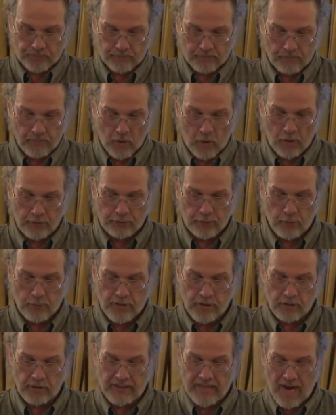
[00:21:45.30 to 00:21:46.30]
Also,
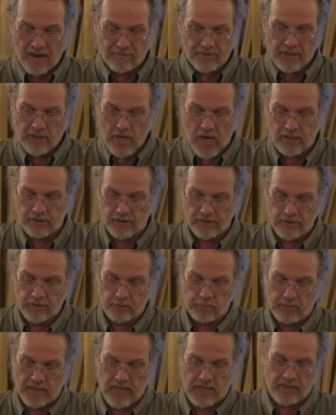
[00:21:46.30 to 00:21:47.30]
nearly every child on this
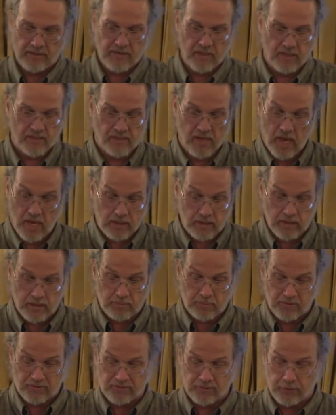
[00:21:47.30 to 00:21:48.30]
planet that is
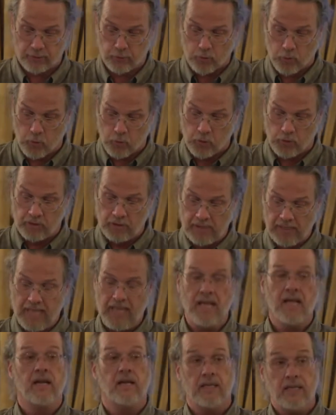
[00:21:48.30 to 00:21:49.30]
eligible for school
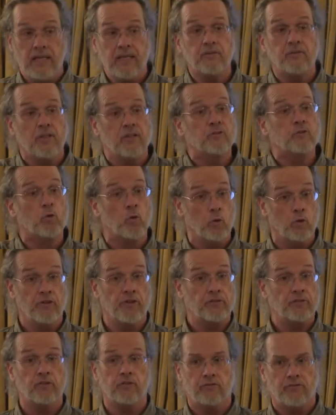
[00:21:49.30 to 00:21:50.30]
is in school.
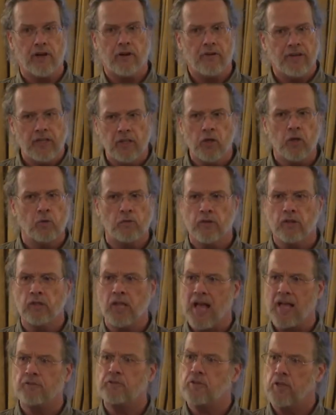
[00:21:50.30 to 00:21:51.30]
This is very new in the
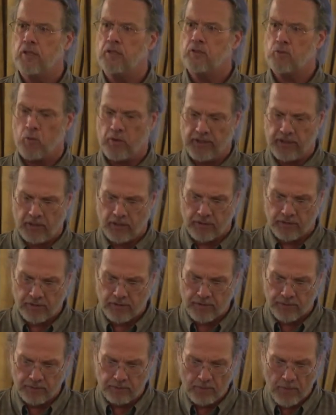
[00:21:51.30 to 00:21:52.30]
last 10 to 20 years,
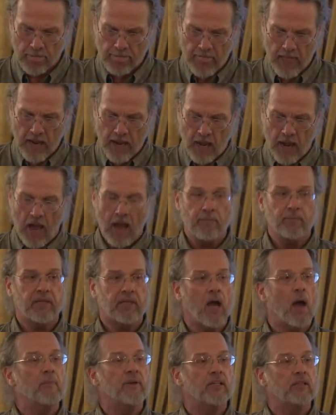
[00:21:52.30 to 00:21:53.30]
and
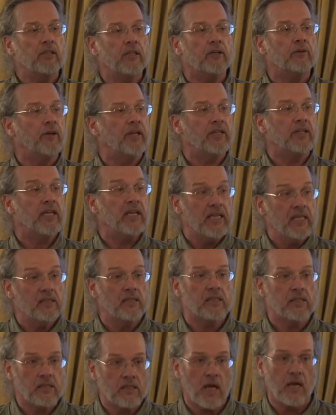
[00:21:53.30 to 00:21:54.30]
becoming literate in
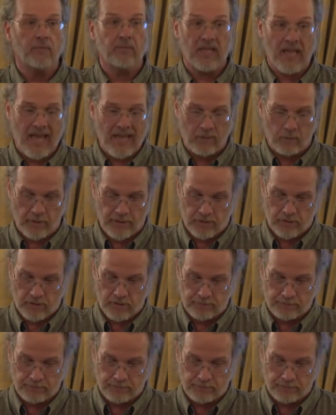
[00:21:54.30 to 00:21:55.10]
some language.